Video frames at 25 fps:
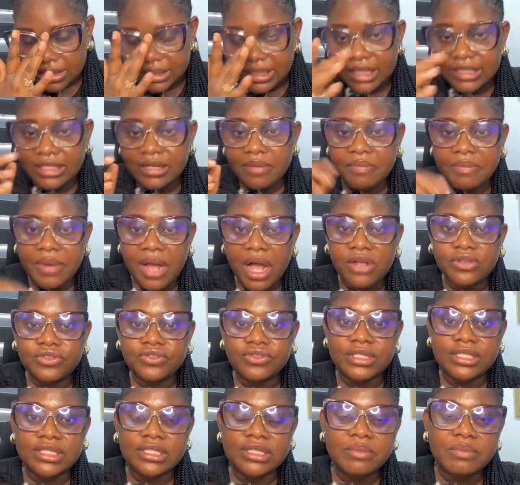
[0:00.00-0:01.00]
Setting
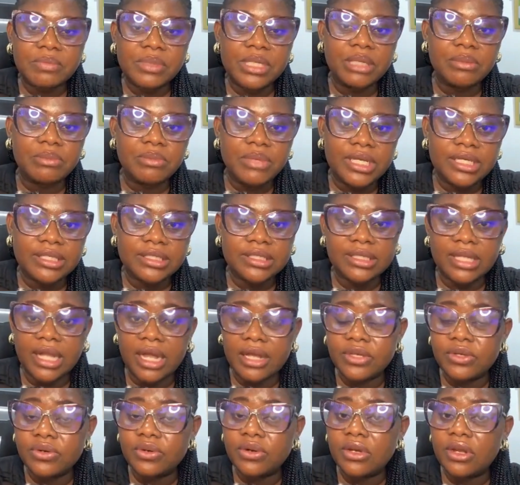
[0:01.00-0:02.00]
boundaries simply means
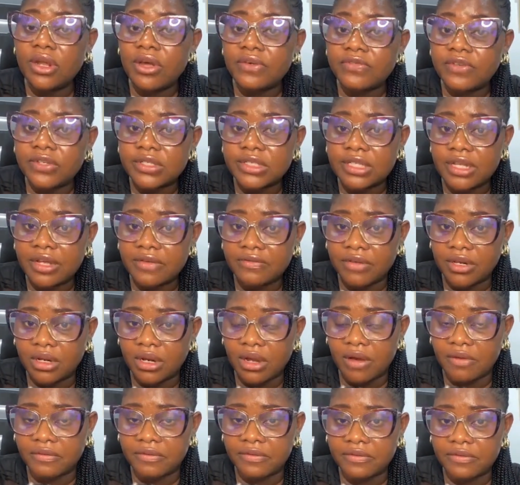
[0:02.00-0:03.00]
that you love yourself
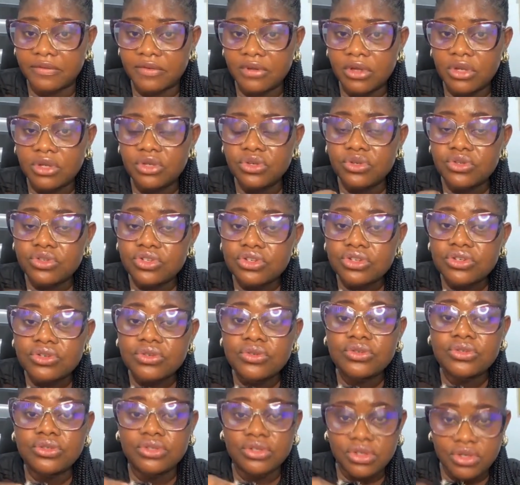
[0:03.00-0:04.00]
enough. You
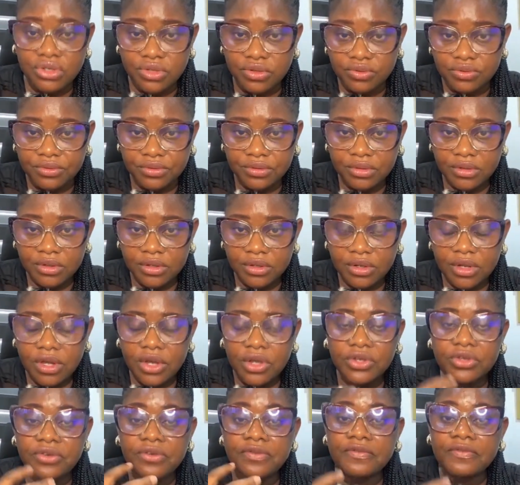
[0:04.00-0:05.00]
choose you.
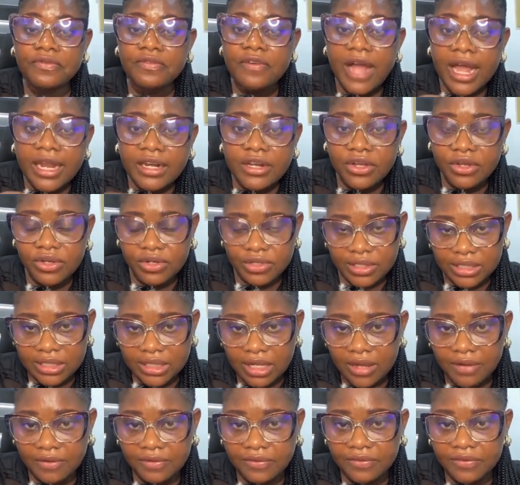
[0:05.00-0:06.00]
You value
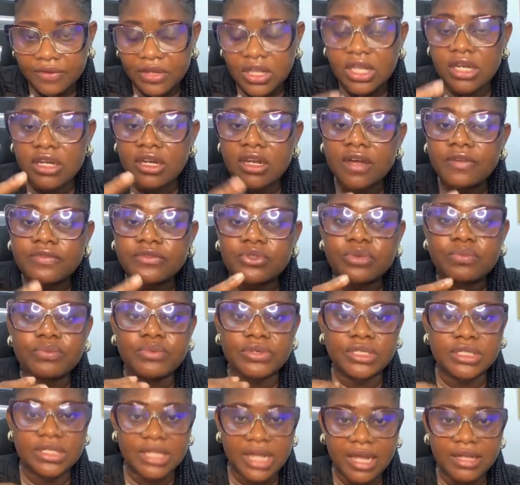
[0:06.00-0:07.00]
yourself enough to
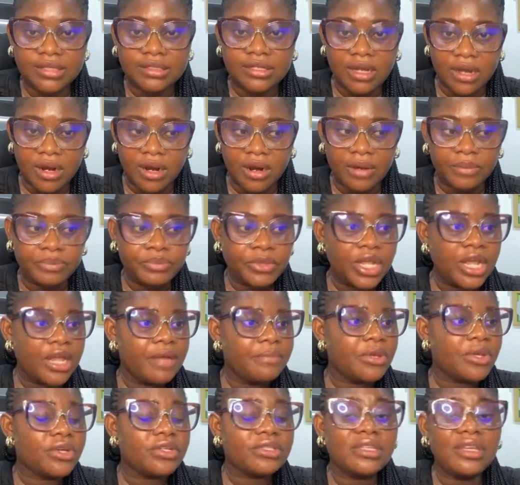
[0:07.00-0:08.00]
protect her.
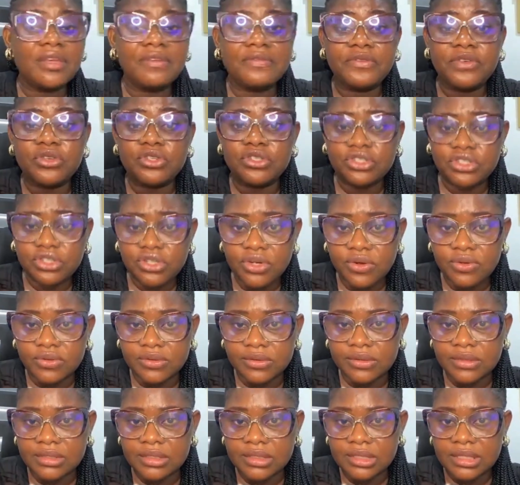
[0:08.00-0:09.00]
Because if you
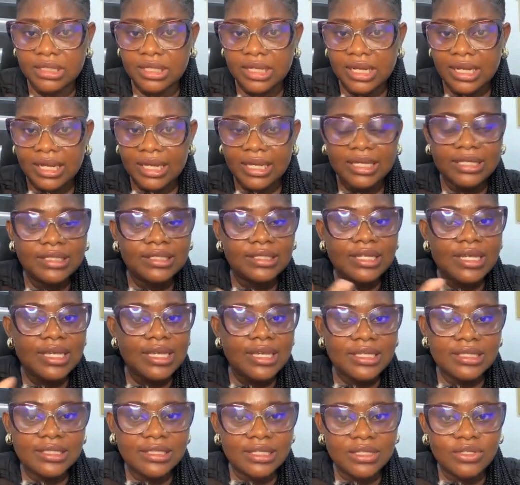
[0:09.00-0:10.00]
don't, it's
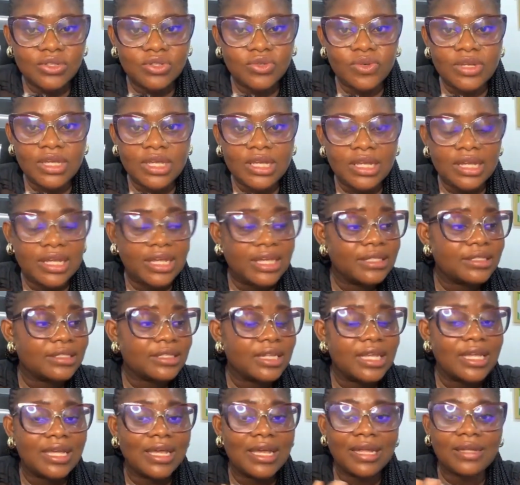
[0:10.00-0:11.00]
easy to
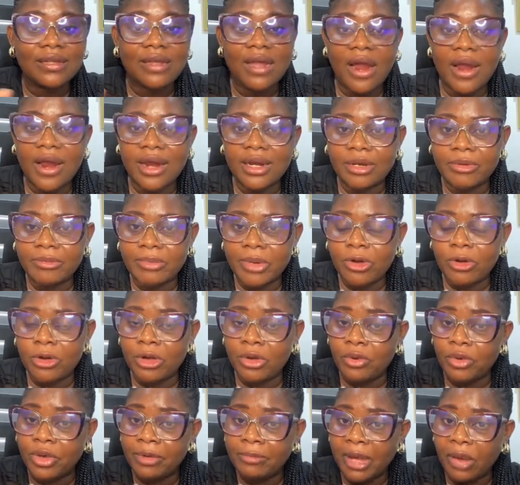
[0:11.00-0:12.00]
easily get carried
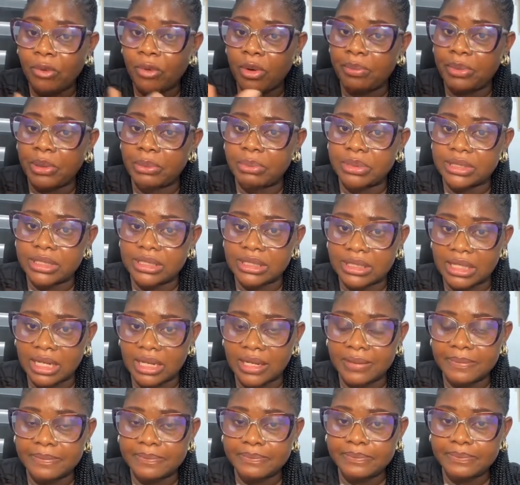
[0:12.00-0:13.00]
away by what people
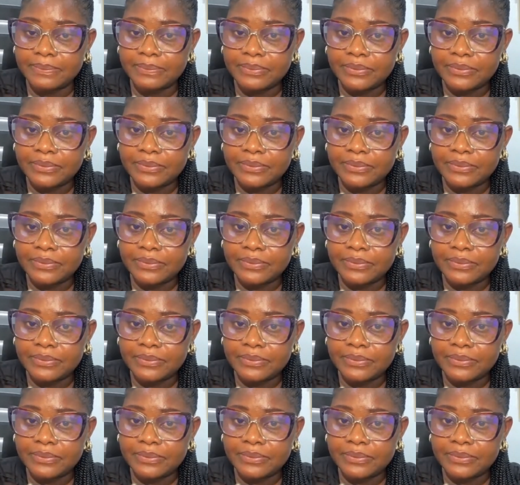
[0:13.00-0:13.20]
say.